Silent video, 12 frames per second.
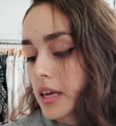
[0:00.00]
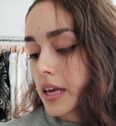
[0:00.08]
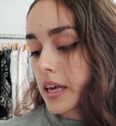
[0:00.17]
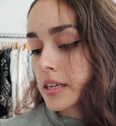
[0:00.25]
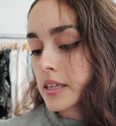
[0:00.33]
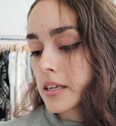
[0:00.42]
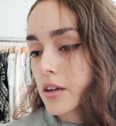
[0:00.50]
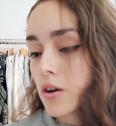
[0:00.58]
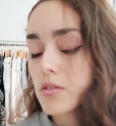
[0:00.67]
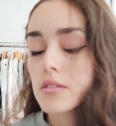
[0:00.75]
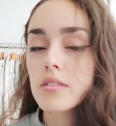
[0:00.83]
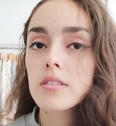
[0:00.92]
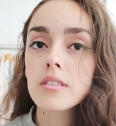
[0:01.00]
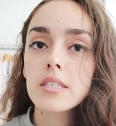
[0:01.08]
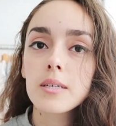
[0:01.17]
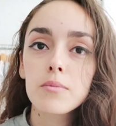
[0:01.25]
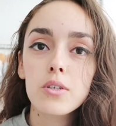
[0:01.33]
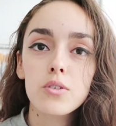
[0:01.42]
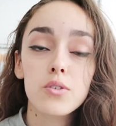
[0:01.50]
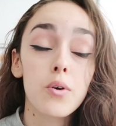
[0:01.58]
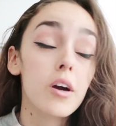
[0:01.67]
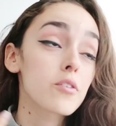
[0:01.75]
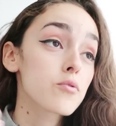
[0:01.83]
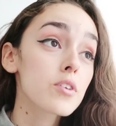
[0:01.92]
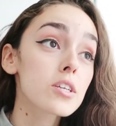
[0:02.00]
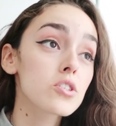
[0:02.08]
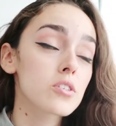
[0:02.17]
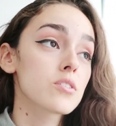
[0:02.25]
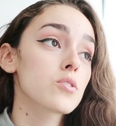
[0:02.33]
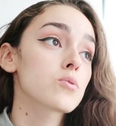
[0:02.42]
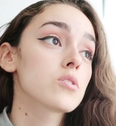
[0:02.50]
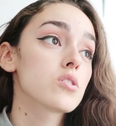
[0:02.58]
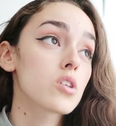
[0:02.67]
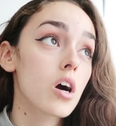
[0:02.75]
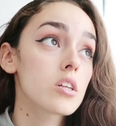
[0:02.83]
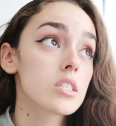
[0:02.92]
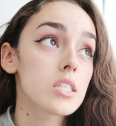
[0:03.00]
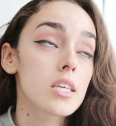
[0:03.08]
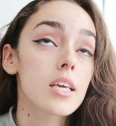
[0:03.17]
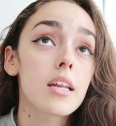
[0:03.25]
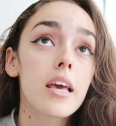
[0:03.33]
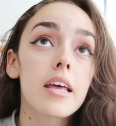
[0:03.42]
And it all seemed so out of reach and so daunting.